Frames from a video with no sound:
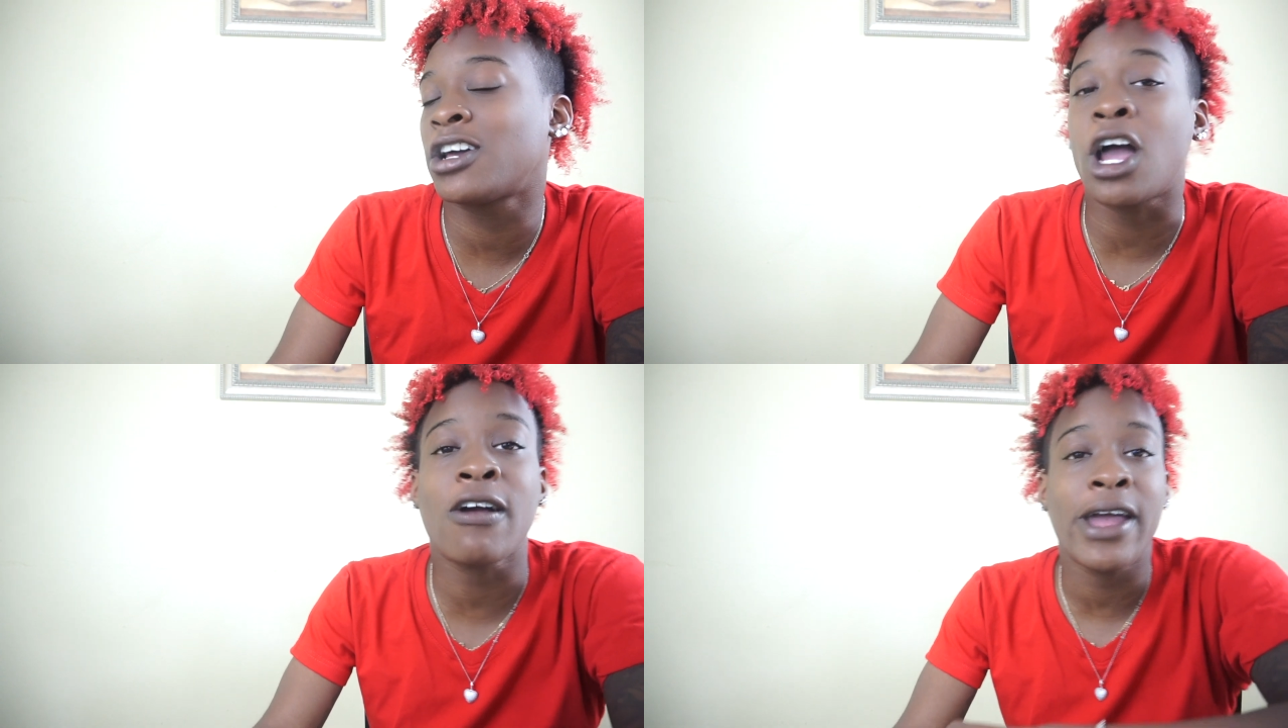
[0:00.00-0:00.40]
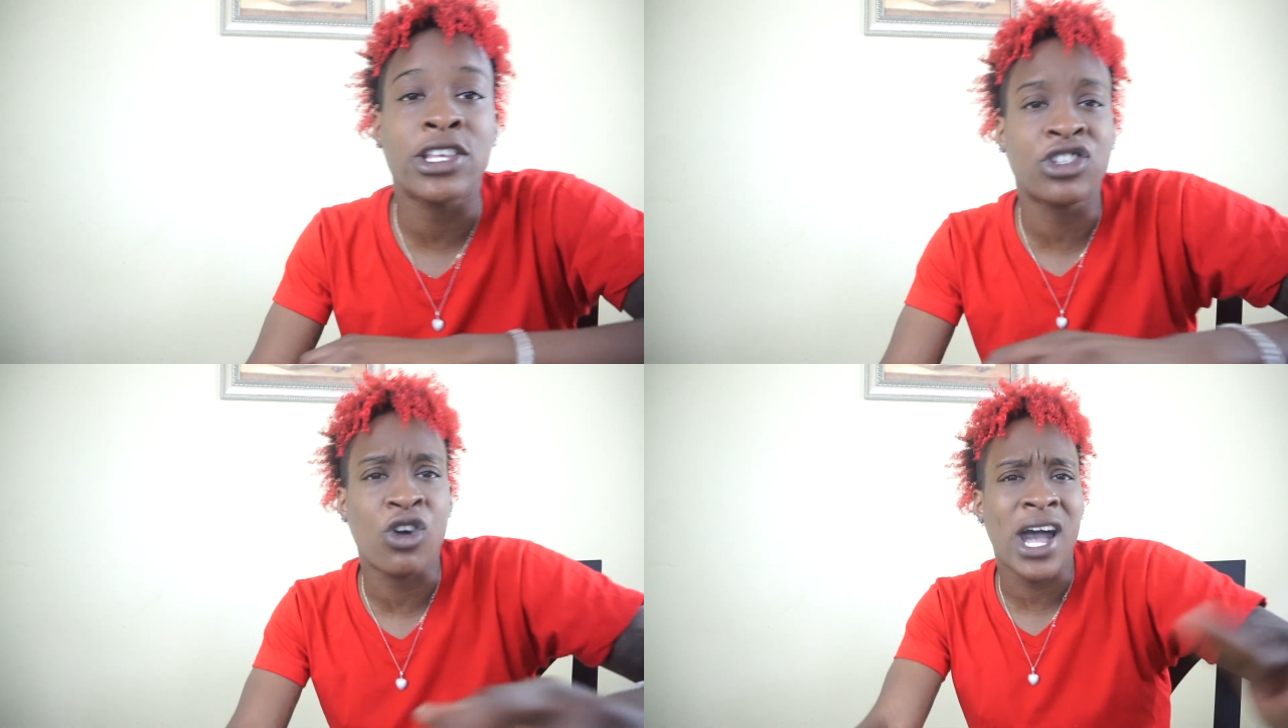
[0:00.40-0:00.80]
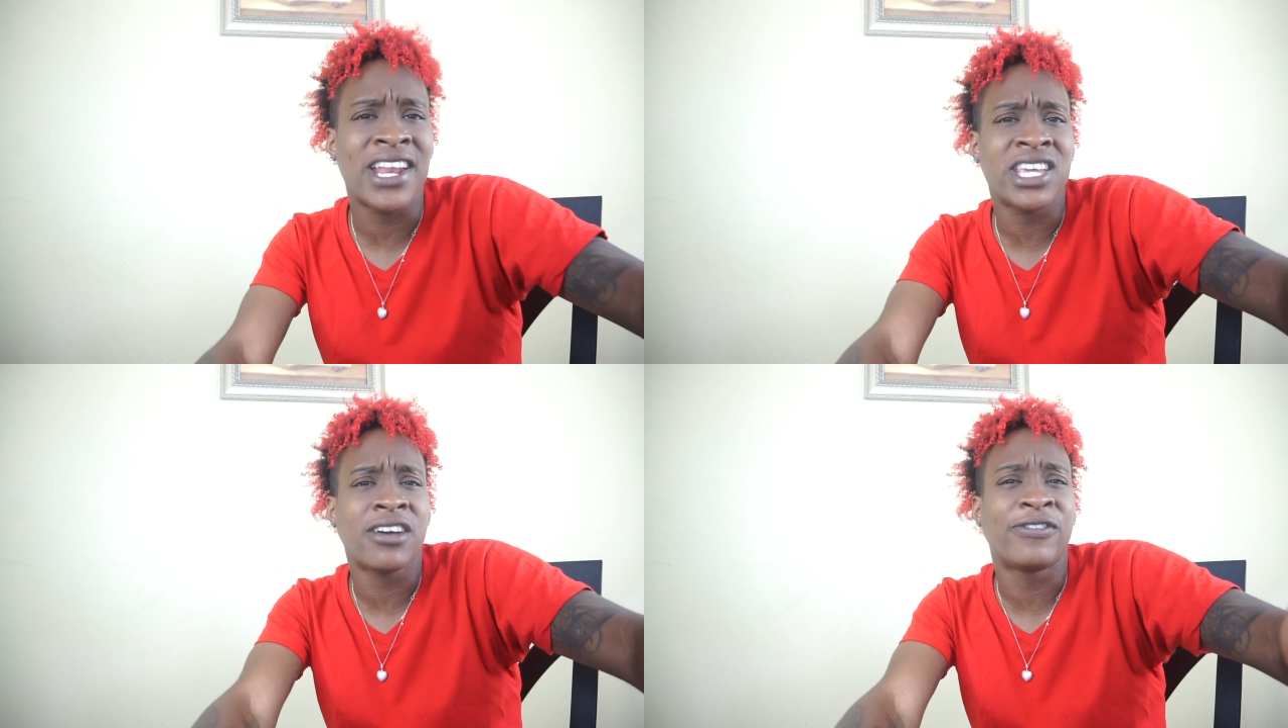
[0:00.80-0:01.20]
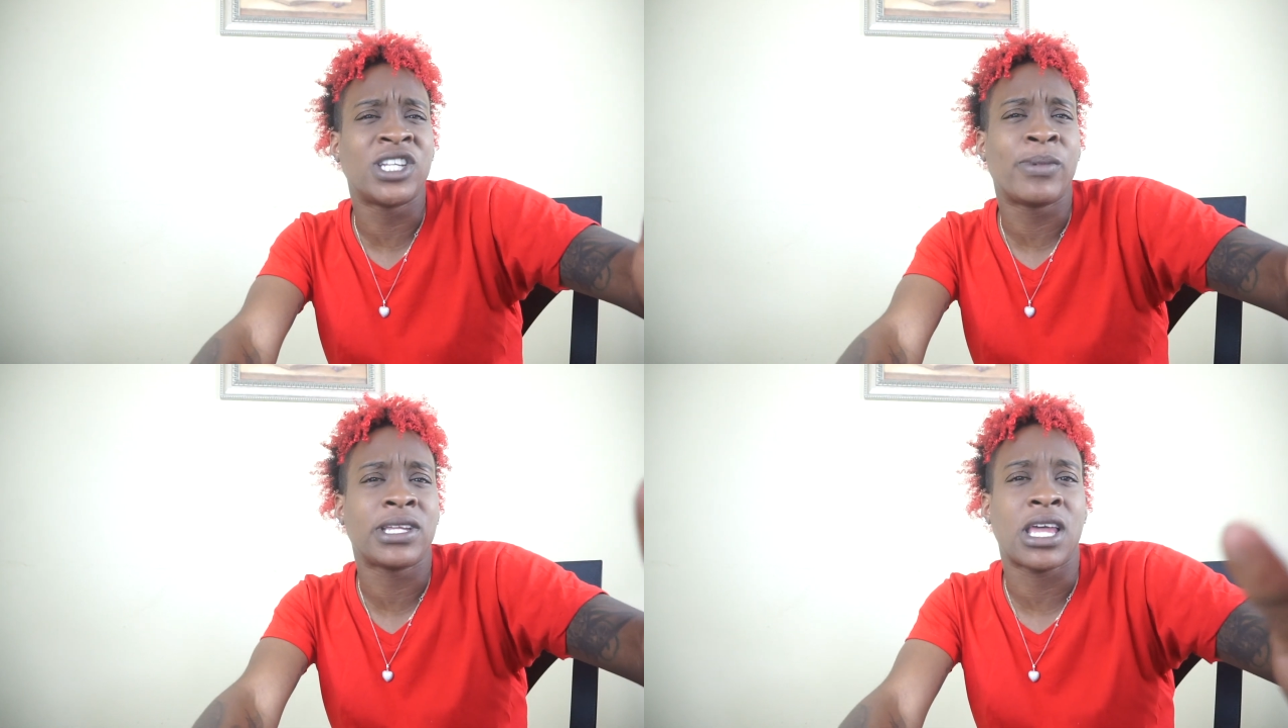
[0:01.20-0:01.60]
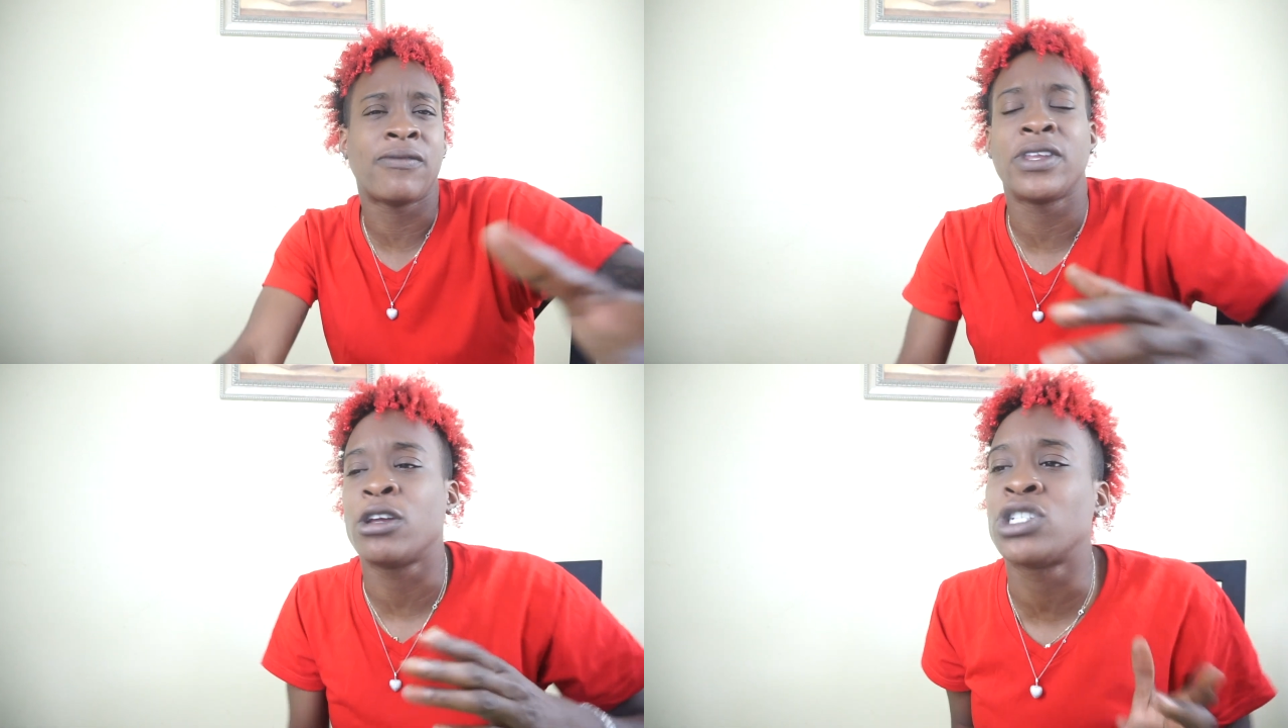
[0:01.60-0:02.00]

Alright, so how do y'all feel about that video?